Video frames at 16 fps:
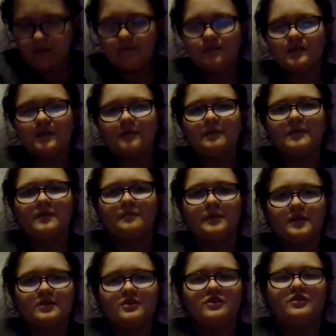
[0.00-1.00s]
of the
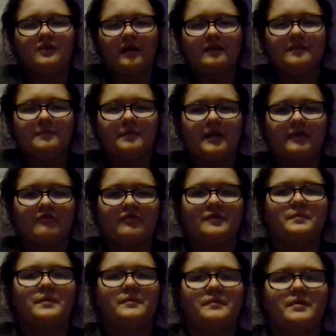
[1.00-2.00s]
books you do have to pay for,
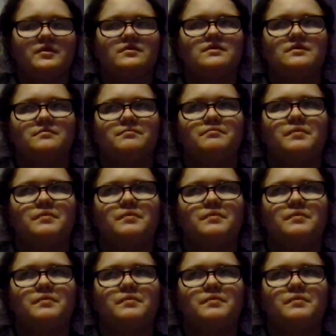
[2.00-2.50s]
but most